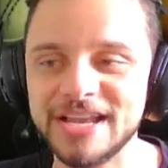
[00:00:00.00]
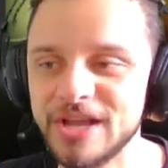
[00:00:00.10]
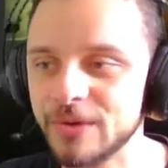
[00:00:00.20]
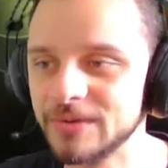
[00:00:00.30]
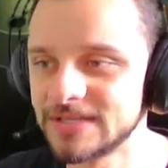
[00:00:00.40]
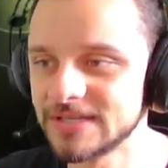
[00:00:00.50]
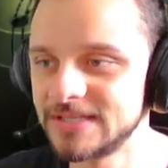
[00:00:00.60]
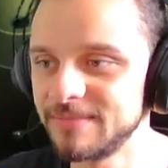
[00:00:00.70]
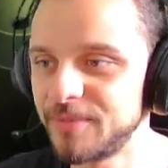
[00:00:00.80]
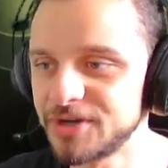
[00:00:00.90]
new. This is
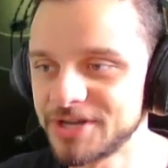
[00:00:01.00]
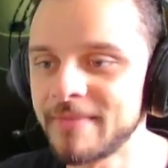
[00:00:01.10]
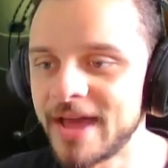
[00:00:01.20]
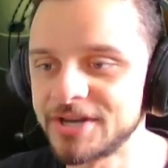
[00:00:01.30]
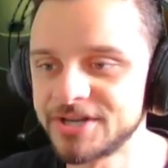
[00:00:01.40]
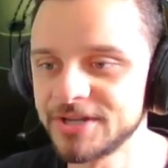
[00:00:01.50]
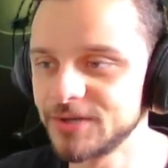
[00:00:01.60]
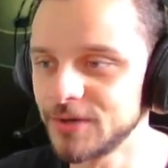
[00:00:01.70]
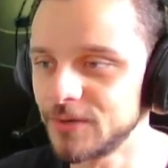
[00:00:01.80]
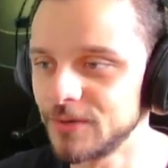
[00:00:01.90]
the project manager.
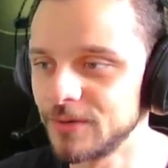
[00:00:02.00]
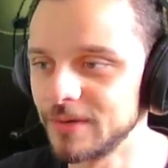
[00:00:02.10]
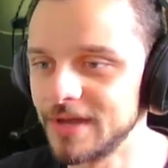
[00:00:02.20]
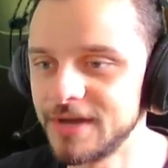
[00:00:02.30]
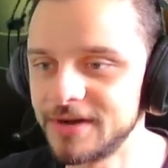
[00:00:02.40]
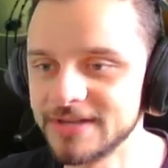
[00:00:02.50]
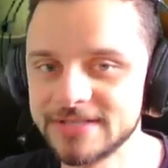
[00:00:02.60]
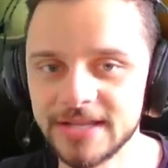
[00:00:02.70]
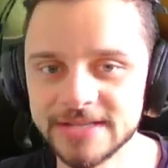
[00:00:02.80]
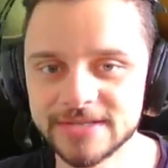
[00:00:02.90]
So here
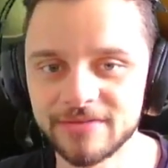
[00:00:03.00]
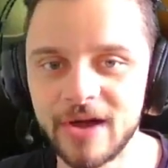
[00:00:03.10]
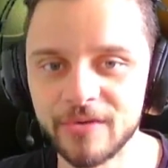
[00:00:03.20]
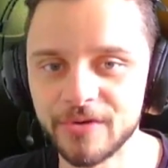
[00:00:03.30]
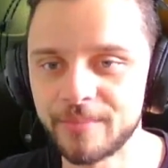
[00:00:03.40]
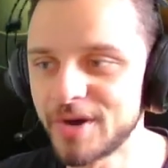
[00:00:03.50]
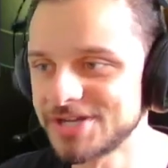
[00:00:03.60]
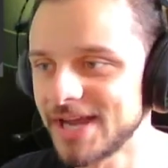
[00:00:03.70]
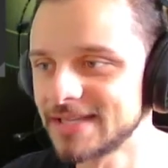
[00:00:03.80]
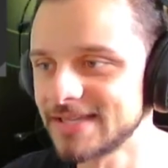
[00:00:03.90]
is the list of all your
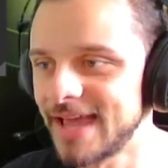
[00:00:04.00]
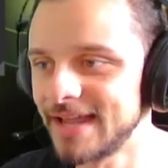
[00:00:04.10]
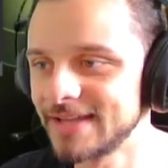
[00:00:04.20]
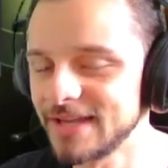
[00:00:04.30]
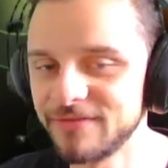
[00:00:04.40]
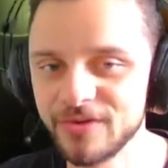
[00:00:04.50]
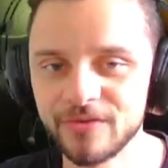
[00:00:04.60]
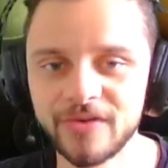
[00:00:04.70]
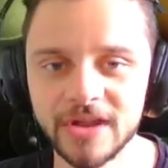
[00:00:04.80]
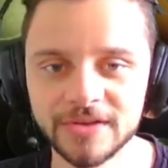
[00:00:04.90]
projects. And if
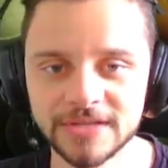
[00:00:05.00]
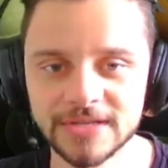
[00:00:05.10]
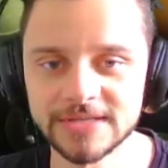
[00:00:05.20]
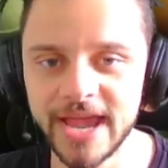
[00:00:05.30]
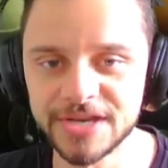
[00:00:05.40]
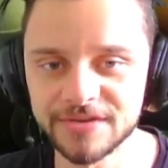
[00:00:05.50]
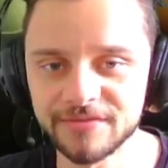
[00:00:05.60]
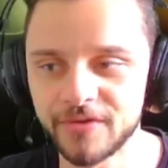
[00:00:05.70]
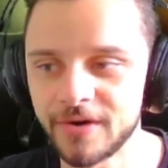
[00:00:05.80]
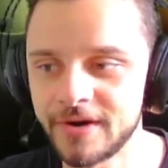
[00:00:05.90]
you follow this engine
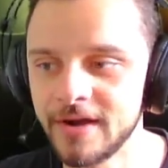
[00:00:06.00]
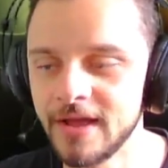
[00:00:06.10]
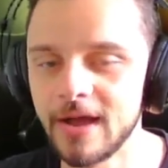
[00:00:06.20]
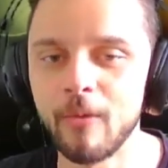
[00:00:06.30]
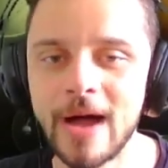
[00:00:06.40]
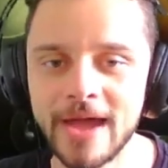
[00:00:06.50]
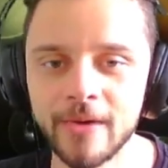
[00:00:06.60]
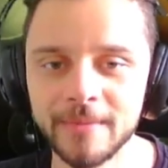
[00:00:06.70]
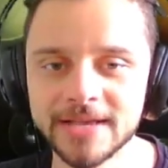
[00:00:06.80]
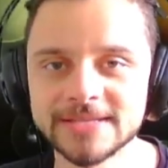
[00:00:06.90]
for a
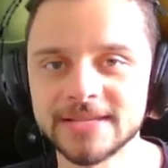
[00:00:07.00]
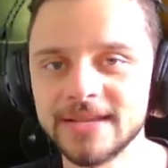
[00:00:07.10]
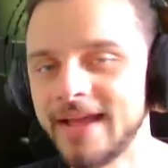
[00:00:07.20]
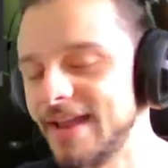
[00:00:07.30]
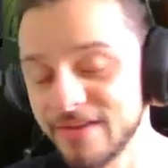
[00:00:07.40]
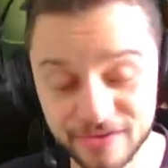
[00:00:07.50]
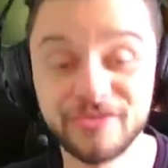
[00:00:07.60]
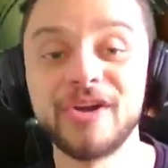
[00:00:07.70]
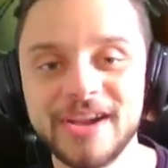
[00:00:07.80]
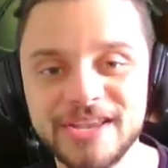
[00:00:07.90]
while, and
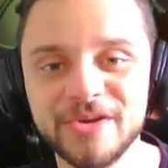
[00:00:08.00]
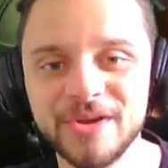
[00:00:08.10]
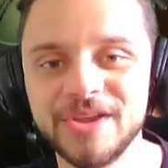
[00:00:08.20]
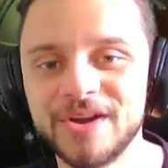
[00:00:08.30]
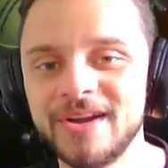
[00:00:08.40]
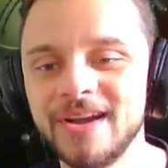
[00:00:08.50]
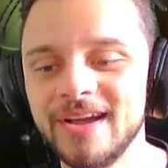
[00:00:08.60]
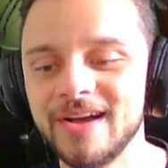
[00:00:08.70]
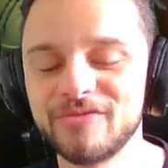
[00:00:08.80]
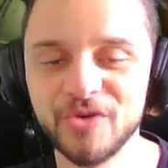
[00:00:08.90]
if you are new here,
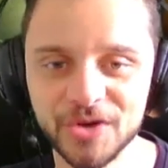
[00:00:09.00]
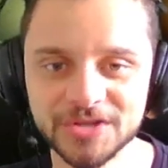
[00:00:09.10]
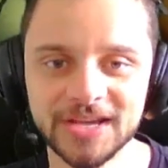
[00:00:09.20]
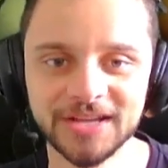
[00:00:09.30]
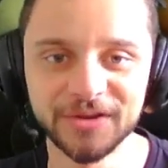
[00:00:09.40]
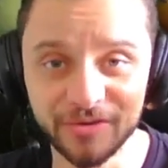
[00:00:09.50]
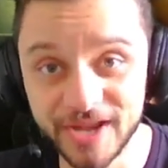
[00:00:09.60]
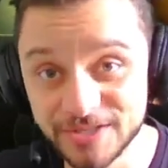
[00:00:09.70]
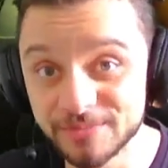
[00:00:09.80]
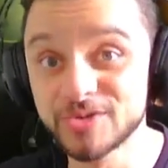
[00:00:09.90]
of course, don't
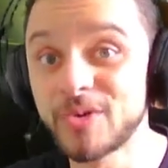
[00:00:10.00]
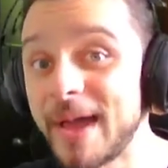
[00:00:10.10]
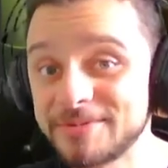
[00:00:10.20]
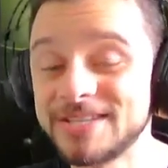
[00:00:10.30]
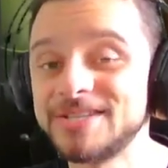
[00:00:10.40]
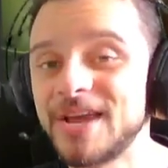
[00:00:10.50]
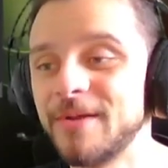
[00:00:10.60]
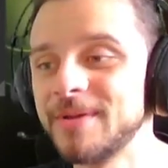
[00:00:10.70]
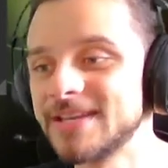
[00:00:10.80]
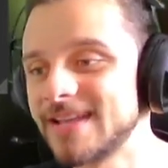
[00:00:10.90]
forget to subscribe to this
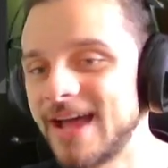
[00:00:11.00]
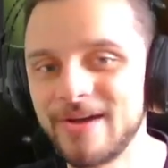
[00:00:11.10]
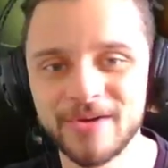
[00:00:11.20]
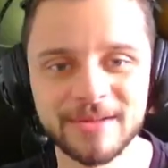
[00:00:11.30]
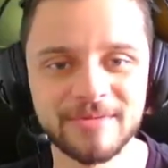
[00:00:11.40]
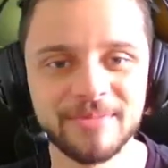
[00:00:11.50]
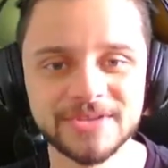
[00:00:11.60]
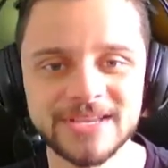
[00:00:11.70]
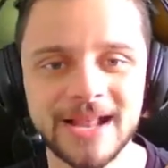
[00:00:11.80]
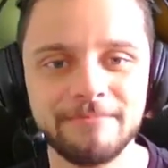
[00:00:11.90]
channel because I'm going to be
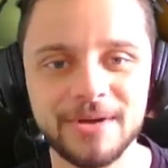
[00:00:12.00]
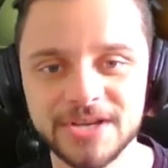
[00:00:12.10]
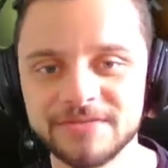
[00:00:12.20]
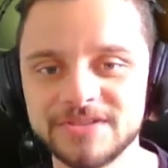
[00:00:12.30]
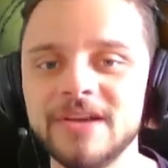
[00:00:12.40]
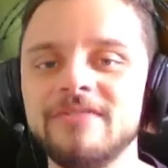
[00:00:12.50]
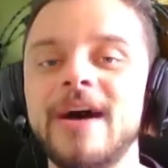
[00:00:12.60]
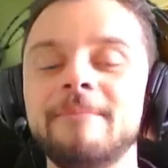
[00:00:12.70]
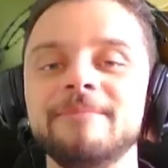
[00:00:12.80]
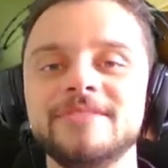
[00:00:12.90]
posting a bunch of stuff.
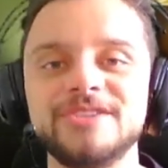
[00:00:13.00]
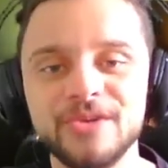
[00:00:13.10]
I'm